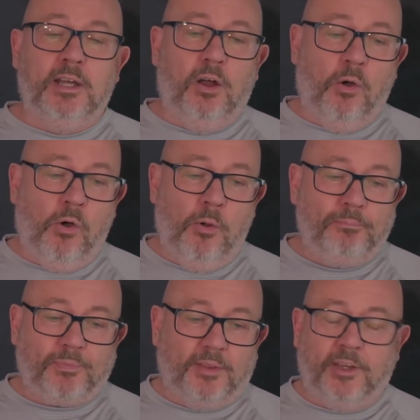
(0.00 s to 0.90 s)

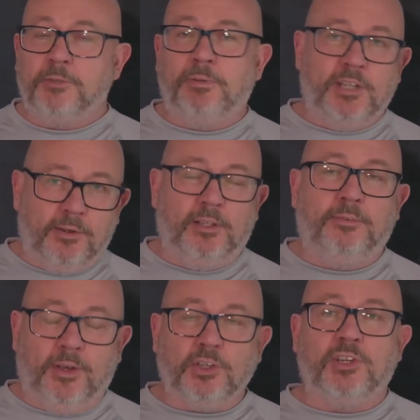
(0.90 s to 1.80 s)
or there's particular
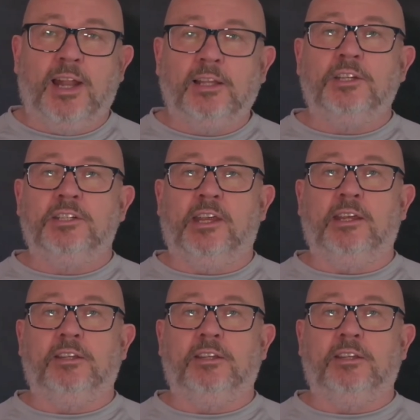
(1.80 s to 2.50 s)
functionality